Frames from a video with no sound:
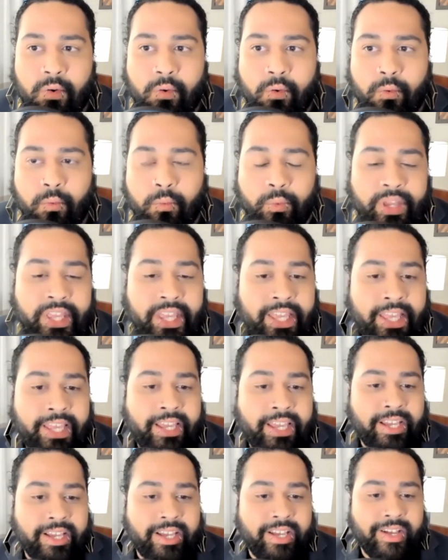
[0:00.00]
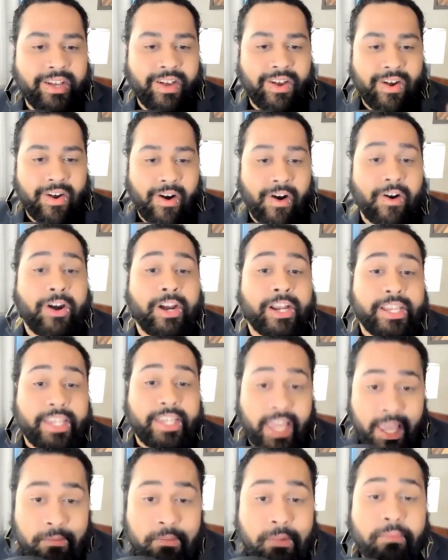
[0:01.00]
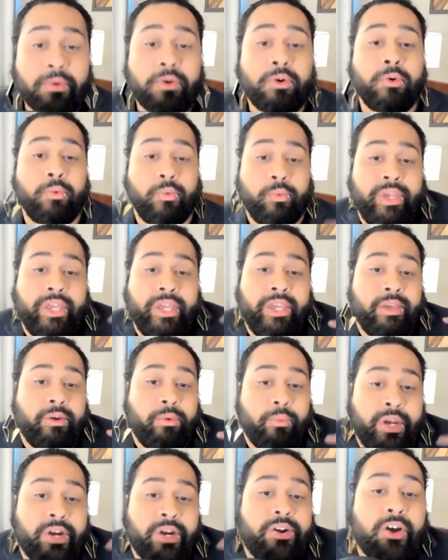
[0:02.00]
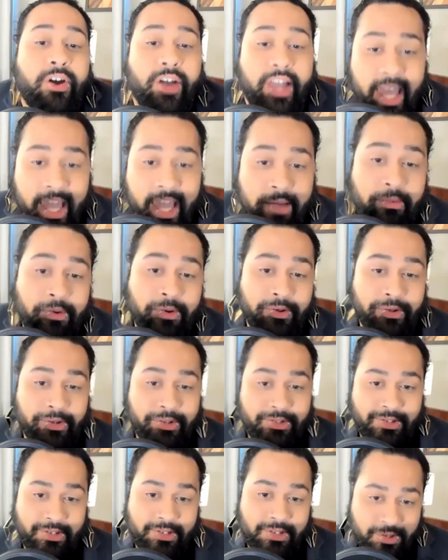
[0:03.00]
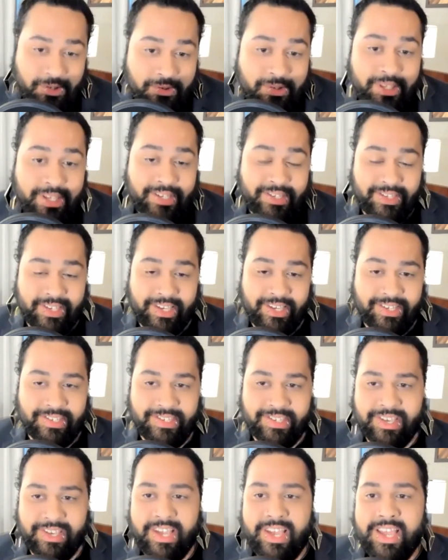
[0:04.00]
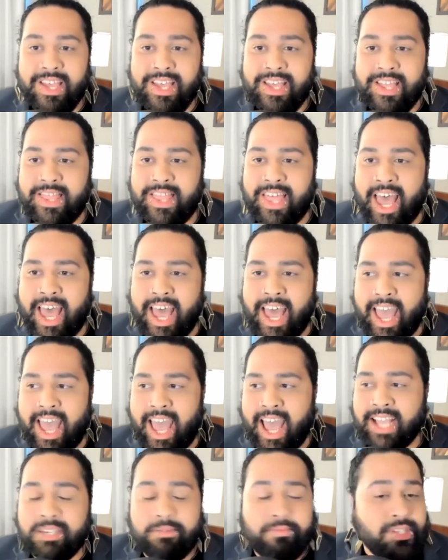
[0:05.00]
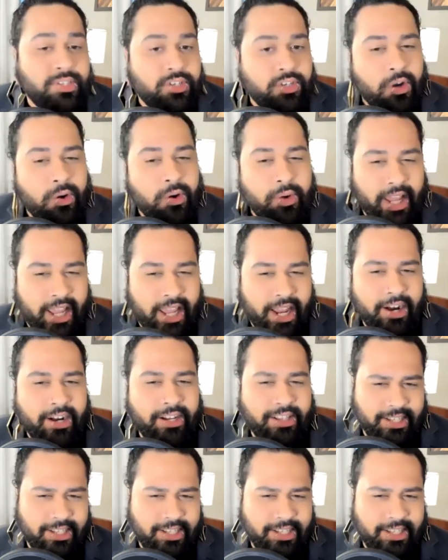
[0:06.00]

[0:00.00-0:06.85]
we are incapable, we are not able to do these things, that has been so inherently